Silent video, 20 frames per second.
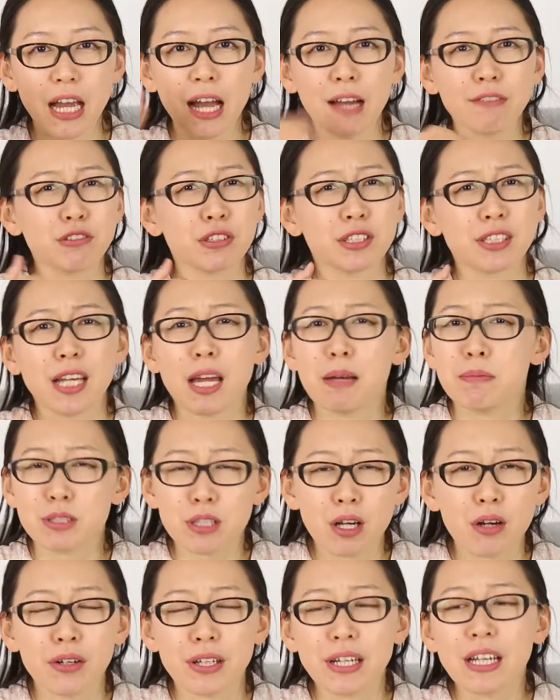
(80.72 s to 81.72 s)
I have to say I'm
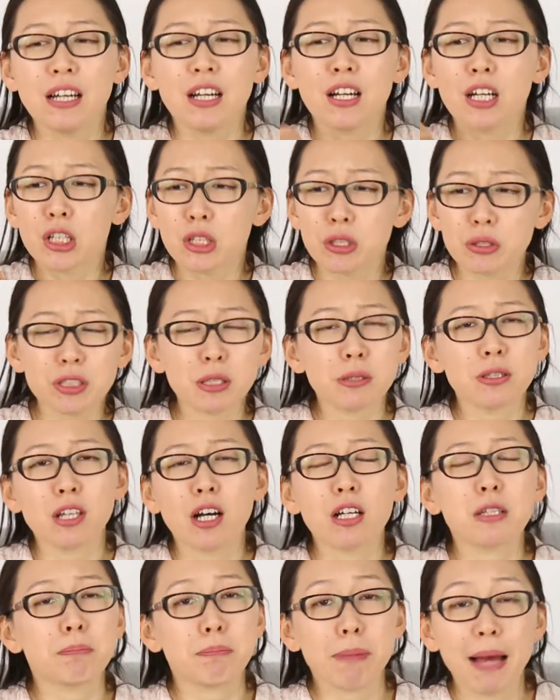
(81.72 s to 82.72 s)
sorry. Those are
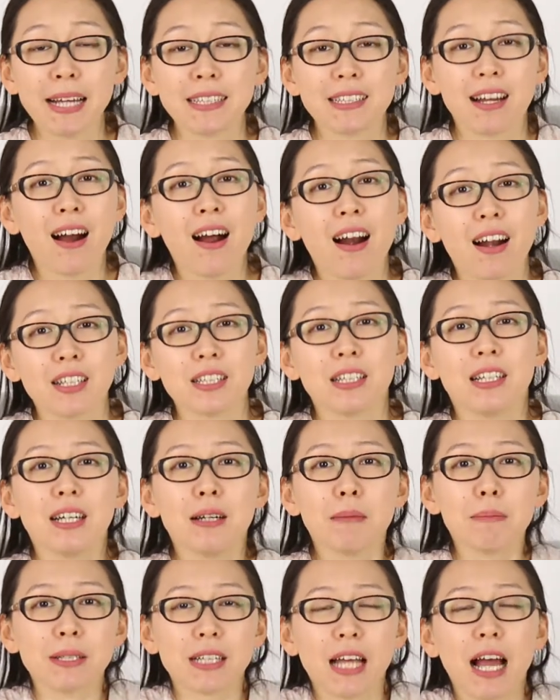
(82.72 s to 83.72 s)
not bad art,
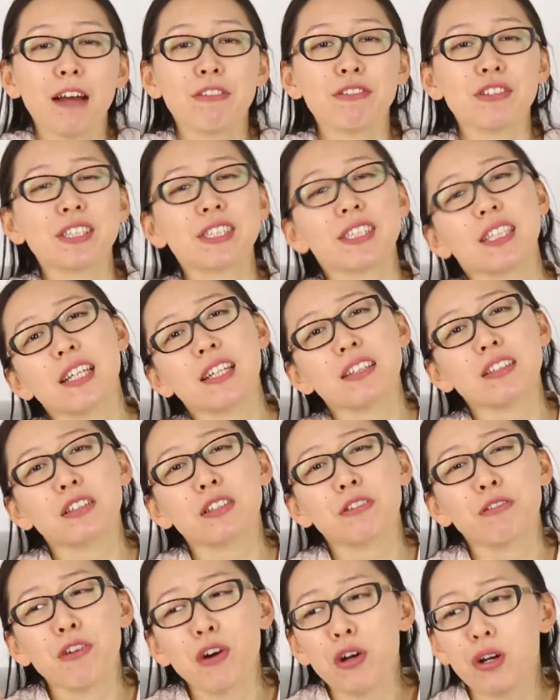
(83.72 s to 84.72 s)
but after seeing
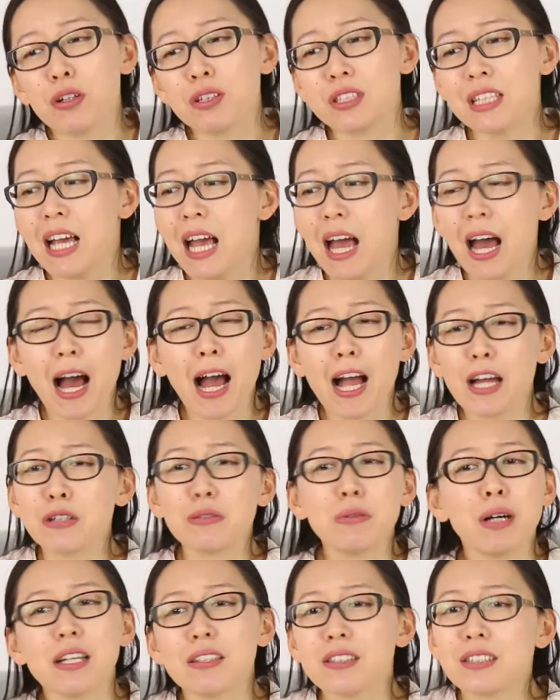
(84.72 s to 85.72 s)
those photos, I
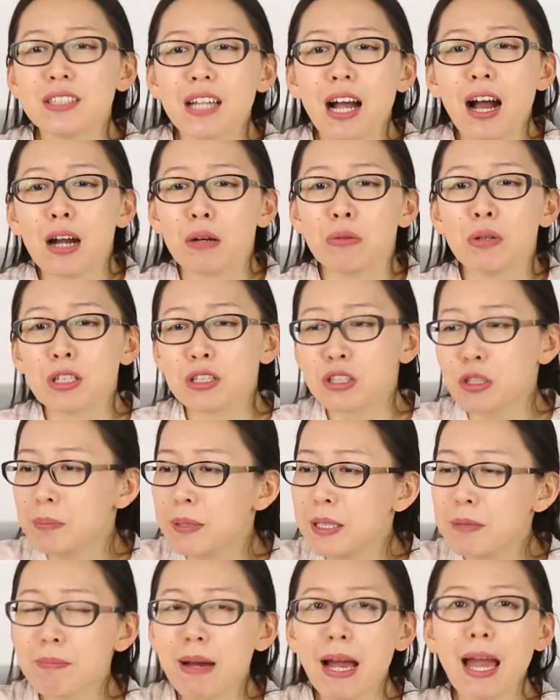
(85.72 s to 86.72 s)
don't want this artwork to
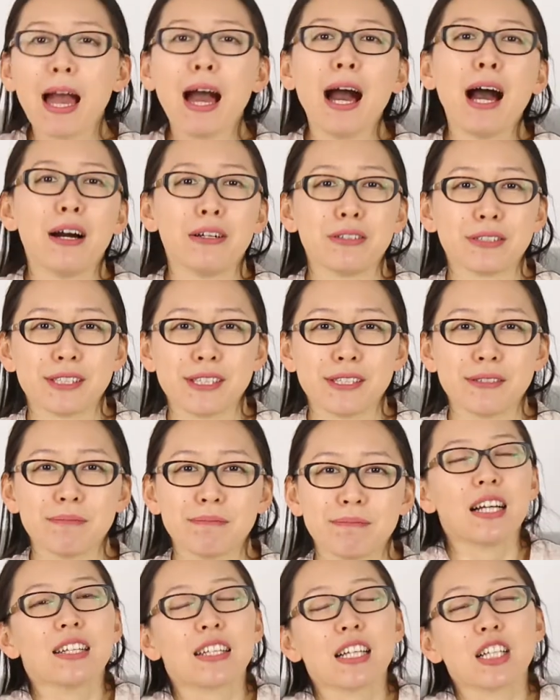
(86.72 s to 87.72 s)
be in my house.
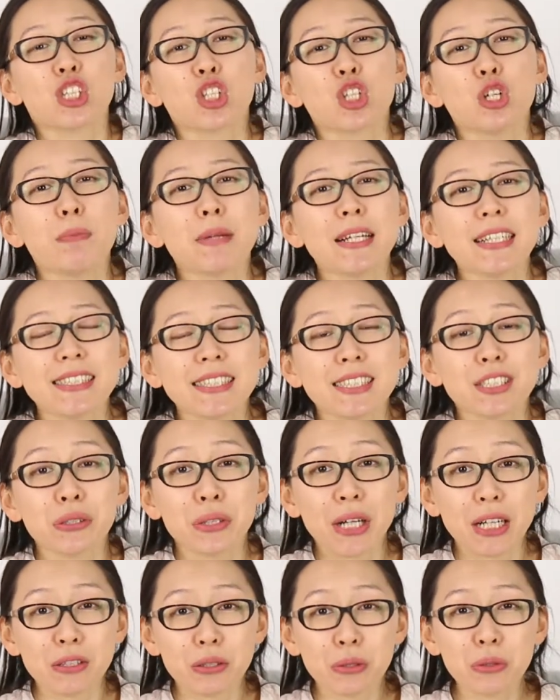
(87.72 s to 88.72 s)
There's so many things
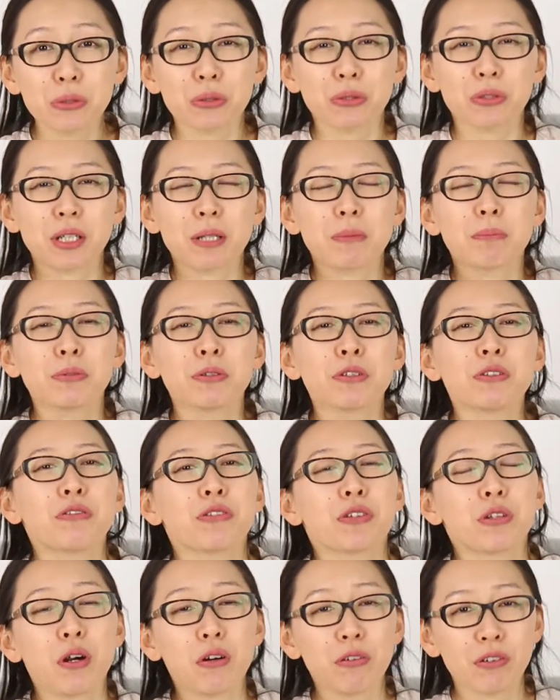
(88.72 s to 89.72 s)
you can do to
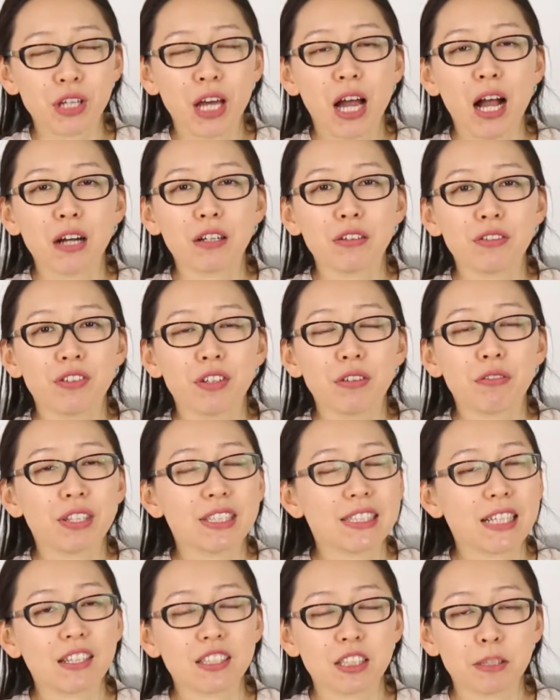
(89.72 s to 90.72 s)
improve your photography
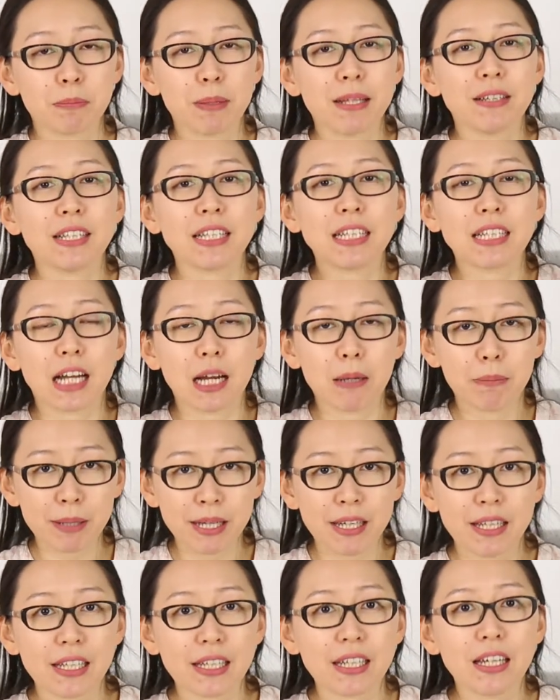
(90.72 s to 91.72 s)
without spending a
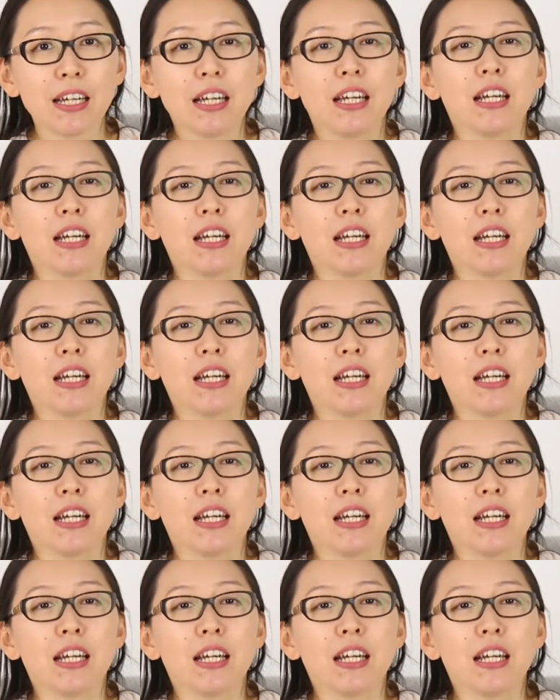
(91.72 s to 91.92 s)
penny.